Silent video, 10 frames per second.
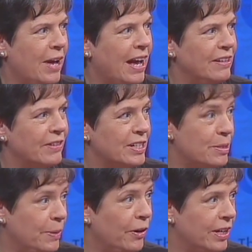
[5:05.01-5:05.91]
kind of
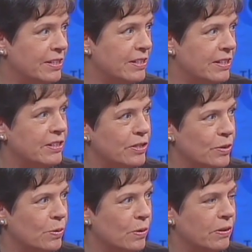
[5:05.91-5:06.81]
experiences in
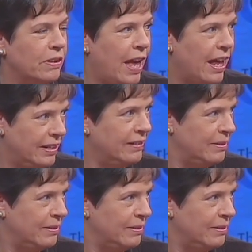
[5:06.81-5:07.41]
school that